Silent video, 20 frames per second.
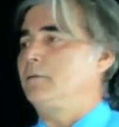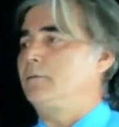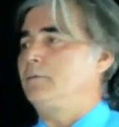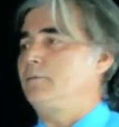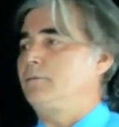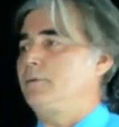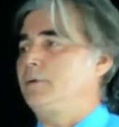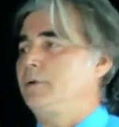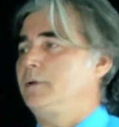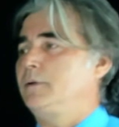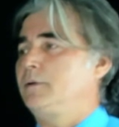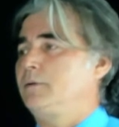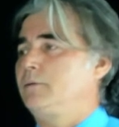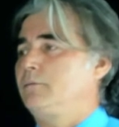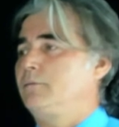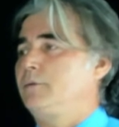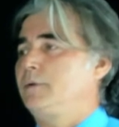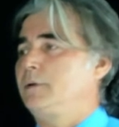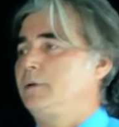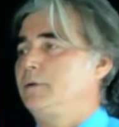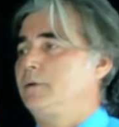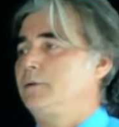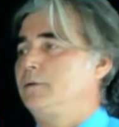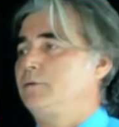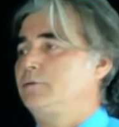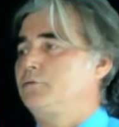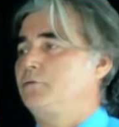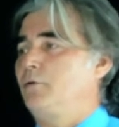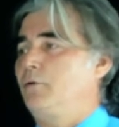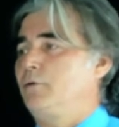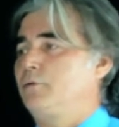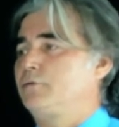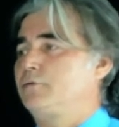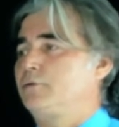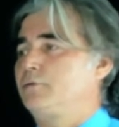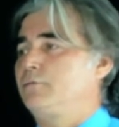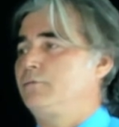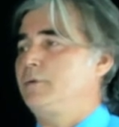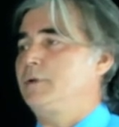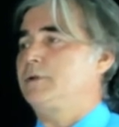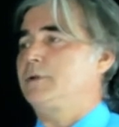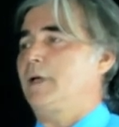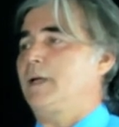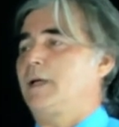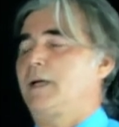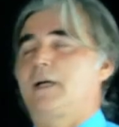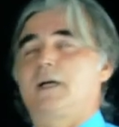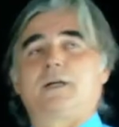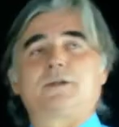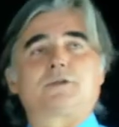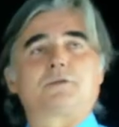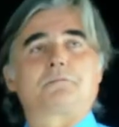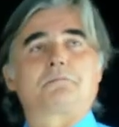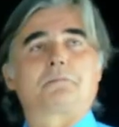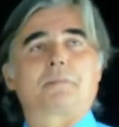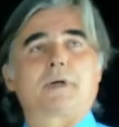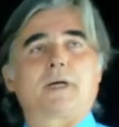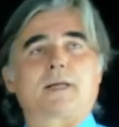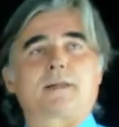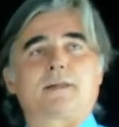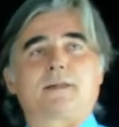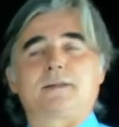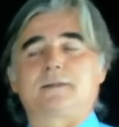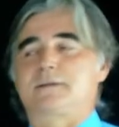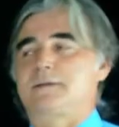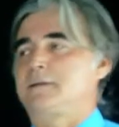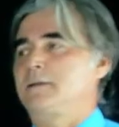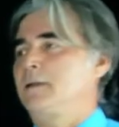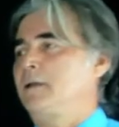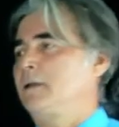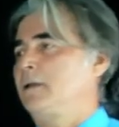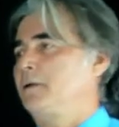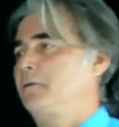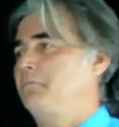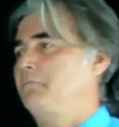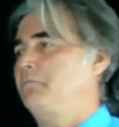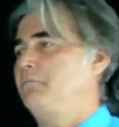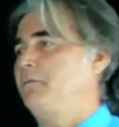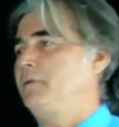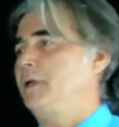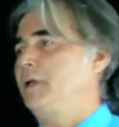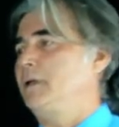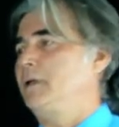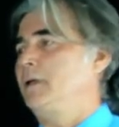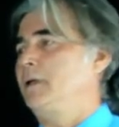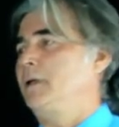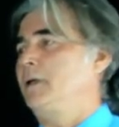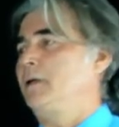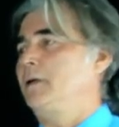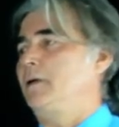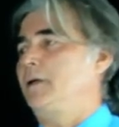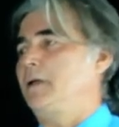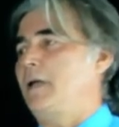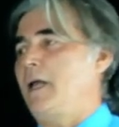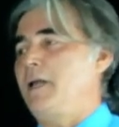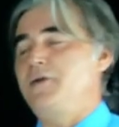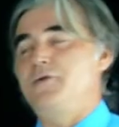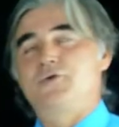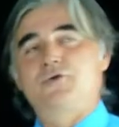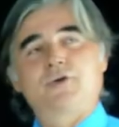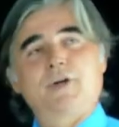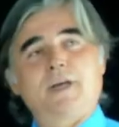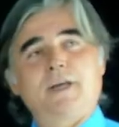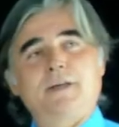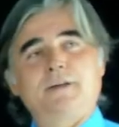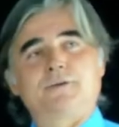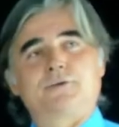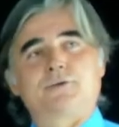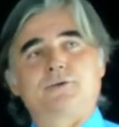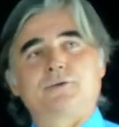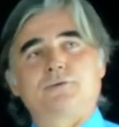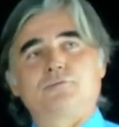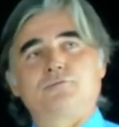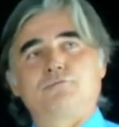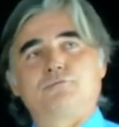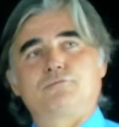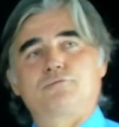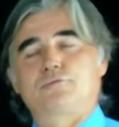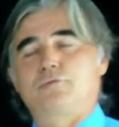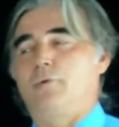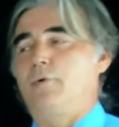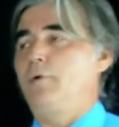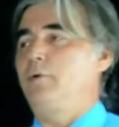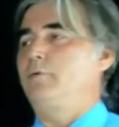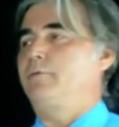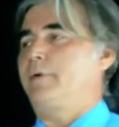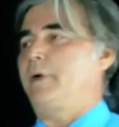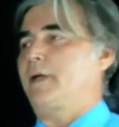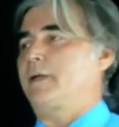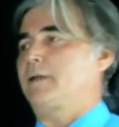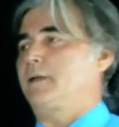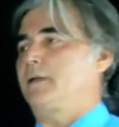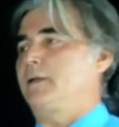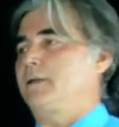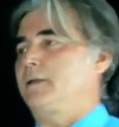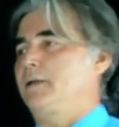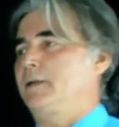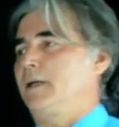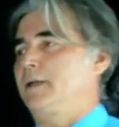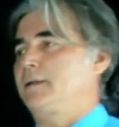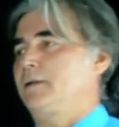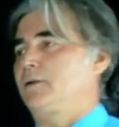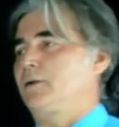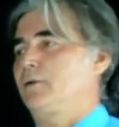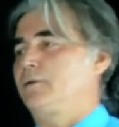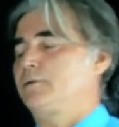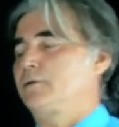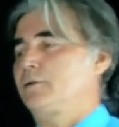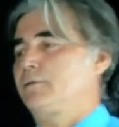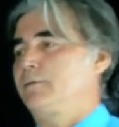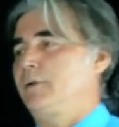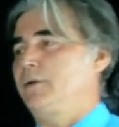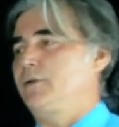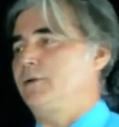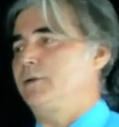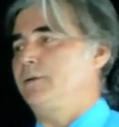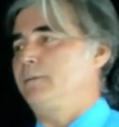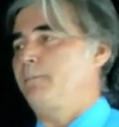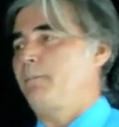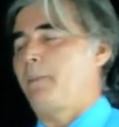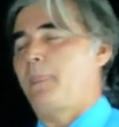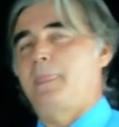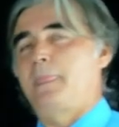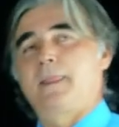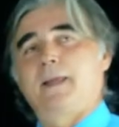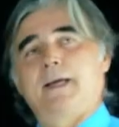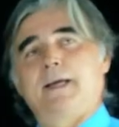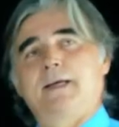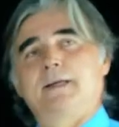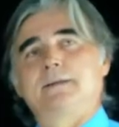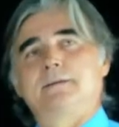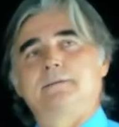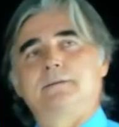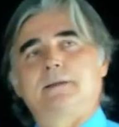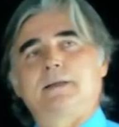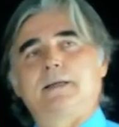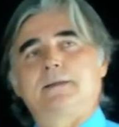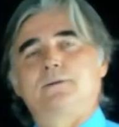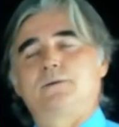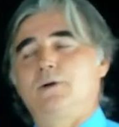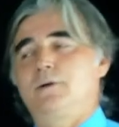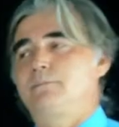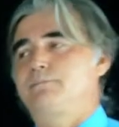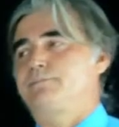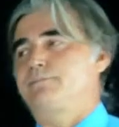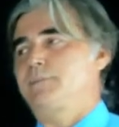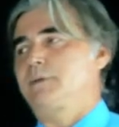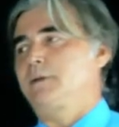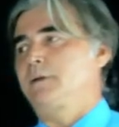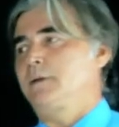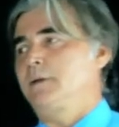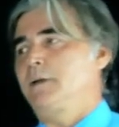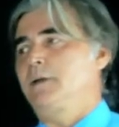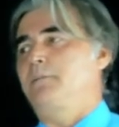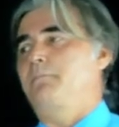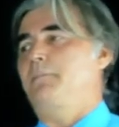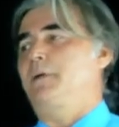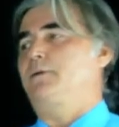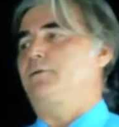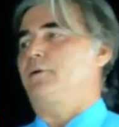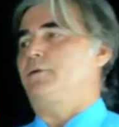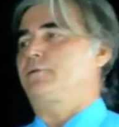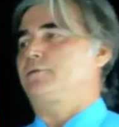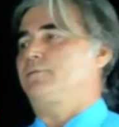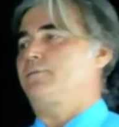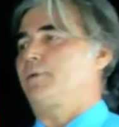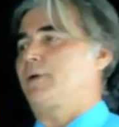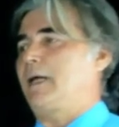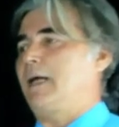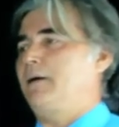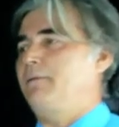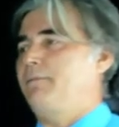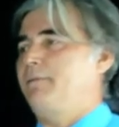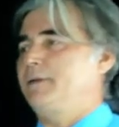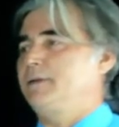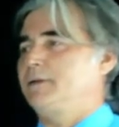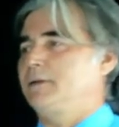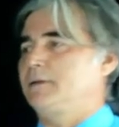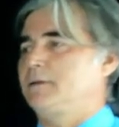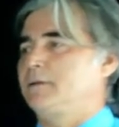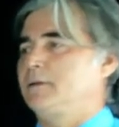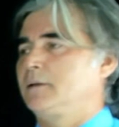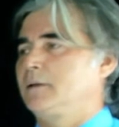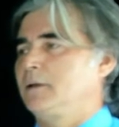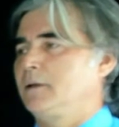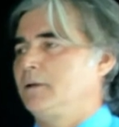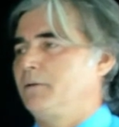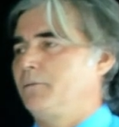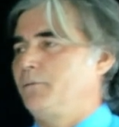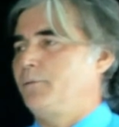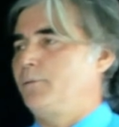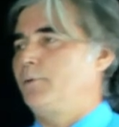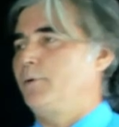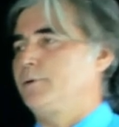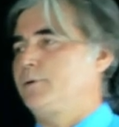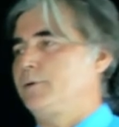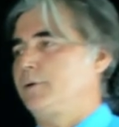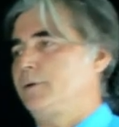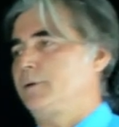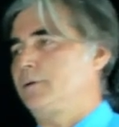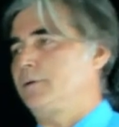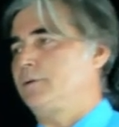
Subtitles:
we research which agriculture practice will change soil fertility and conservation and adopt methods for efficient water